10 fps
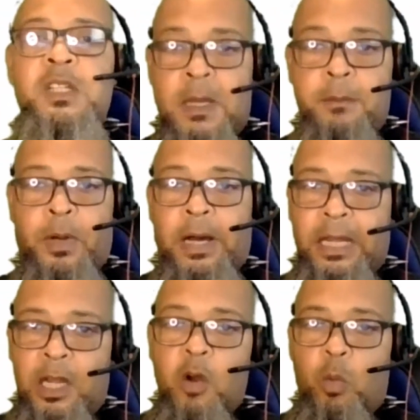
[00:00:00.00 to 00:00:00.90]
bit by a
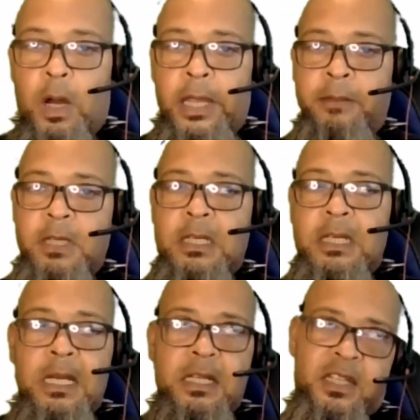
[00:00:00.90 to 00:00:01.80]
long way.
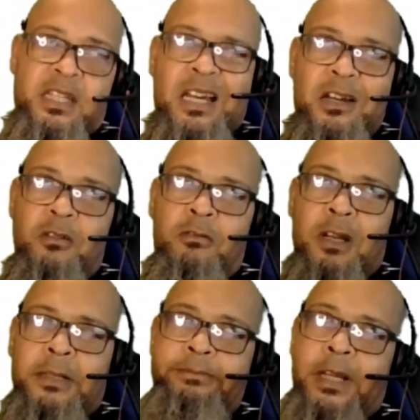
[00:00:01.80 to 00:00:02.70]
So
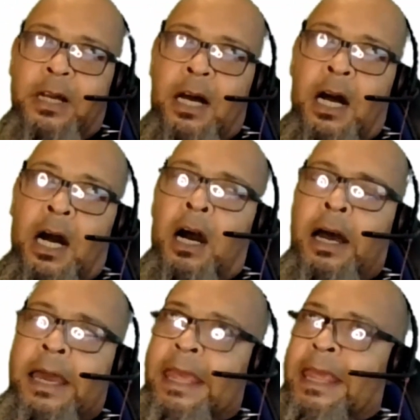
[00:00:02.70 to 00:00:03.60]

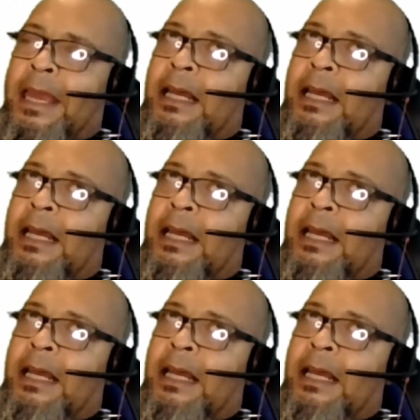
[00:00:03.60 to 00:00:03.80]
I